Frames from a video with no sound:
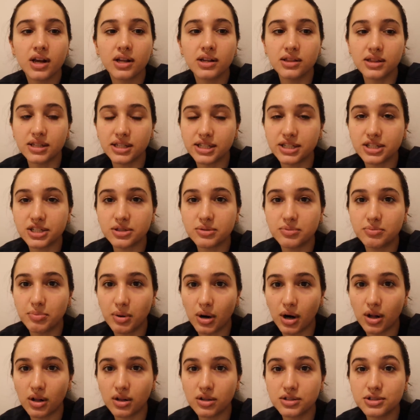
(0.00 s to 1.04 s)
Lindt
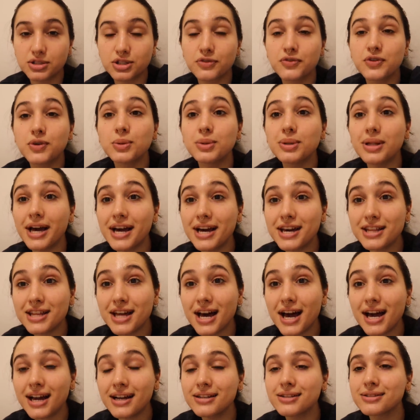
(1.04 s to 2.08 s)
ball. So if you like
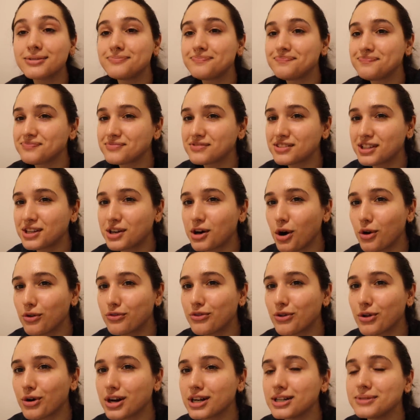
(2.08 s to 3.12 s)
that, go
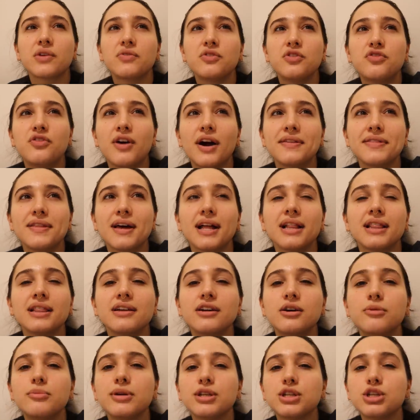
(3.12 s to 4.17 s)
for it. If you find that a
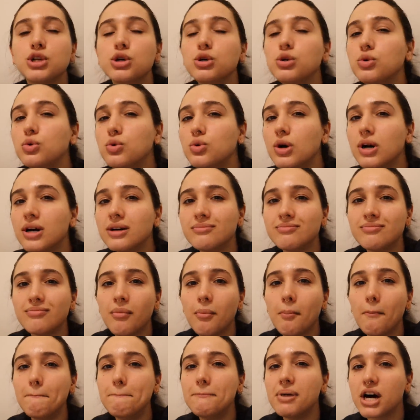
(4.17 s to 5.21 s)
little bit too
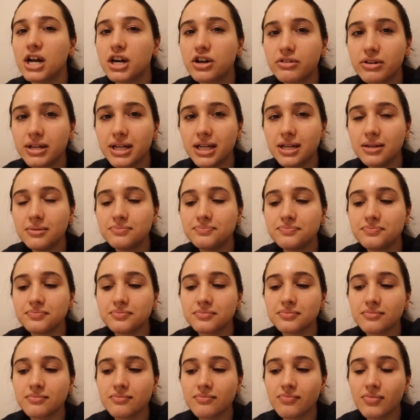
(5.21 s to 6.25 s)
buttery,
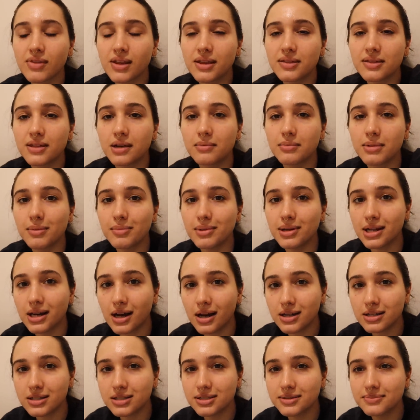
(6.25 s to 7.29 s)
then maybe
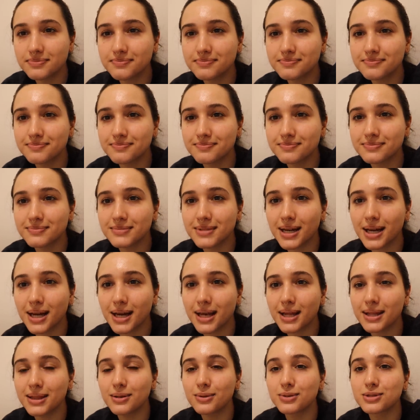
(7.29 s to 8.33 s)
not.
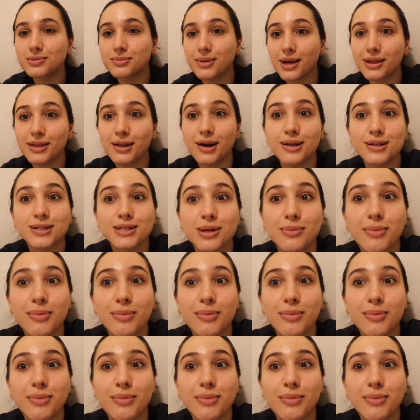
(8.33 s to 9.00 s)
And those are my thoughts.